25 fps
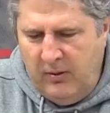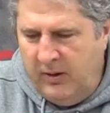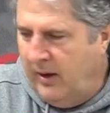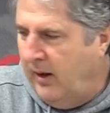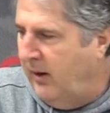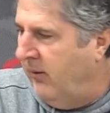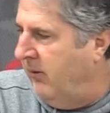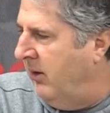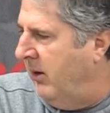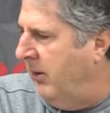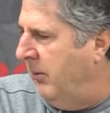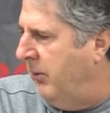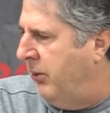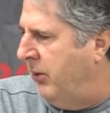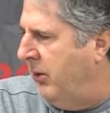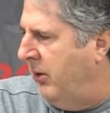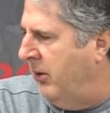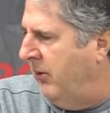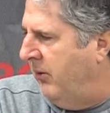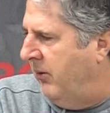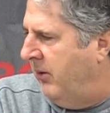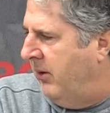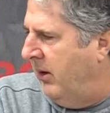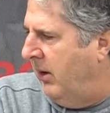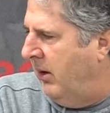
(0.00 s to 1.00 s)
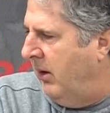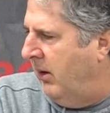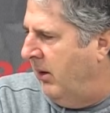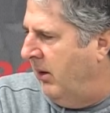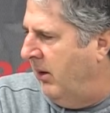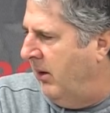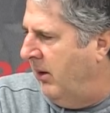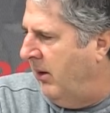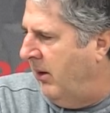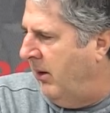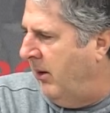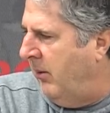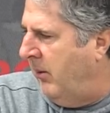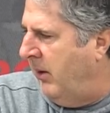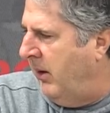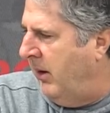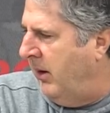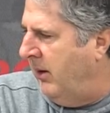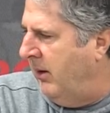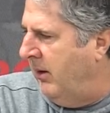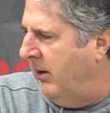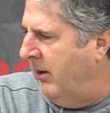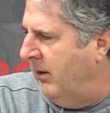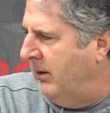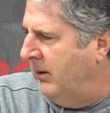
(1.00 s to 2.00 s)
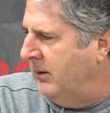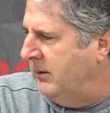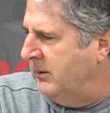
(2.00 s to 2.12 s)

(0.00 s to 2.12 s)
we haven't improved in. I mean,